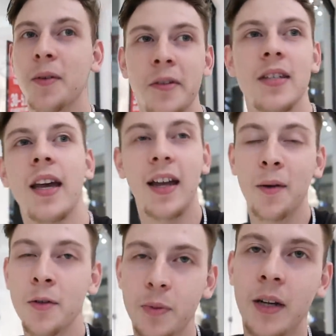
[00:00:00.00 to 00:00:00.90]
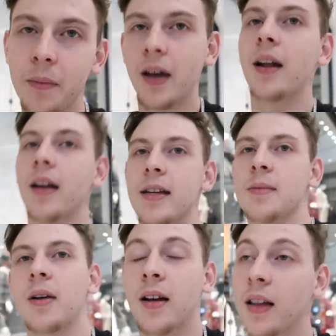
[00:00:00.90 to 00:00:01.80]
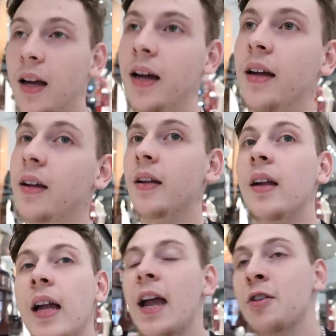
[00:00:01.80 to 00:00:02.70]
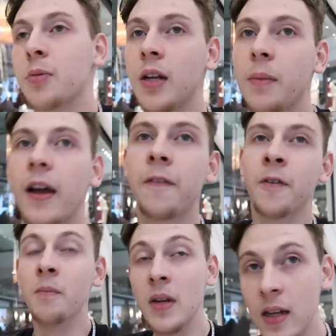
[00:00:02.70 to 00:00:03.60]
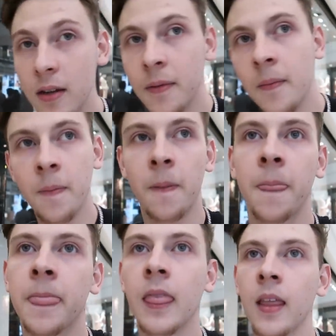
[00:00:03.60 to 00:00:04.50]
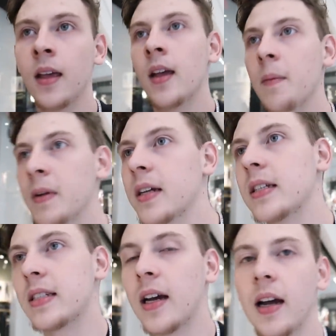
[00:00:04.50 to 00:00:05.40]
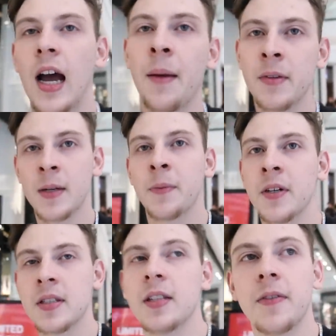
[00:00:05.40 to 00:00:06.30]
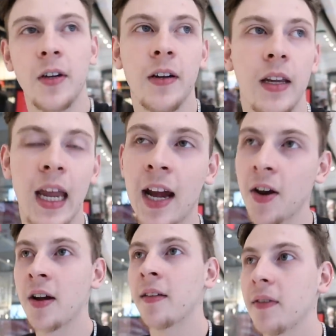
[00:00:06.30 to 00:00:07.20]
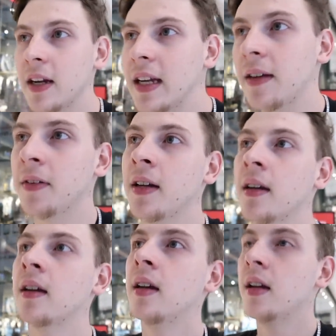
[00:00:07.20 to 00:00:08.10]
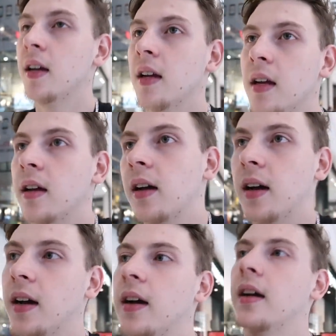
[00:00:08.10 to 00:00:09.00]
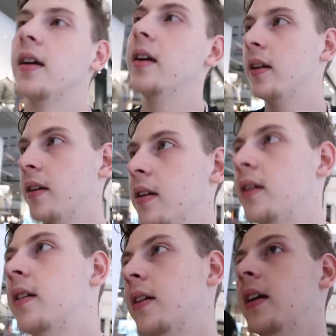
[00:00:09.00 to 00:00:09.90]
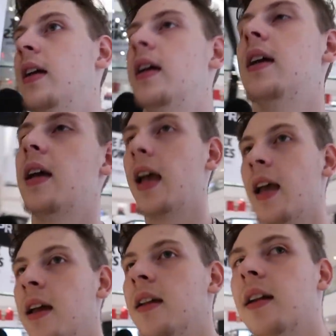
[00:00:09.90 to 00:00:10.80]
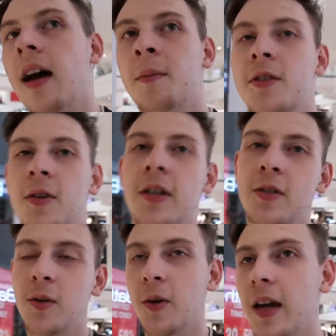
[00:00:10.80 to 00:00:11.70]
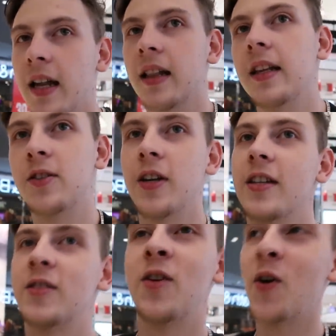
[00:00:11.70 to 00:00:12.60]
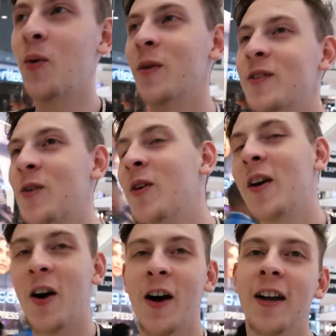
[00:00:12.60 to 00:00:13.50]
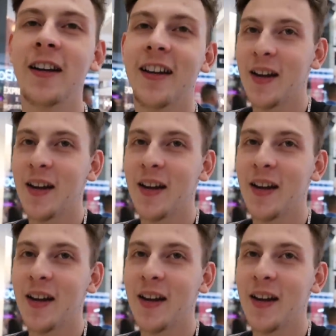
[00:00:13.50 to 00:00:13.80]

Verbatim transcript: It was like, it was pretty bad guys, I'm not gonna lie. It was pretty bad for me oh, because uh, I'm the type of person that's very caring and very giving. Uh, and I'm just going to go ahead and let you guys know what's going on.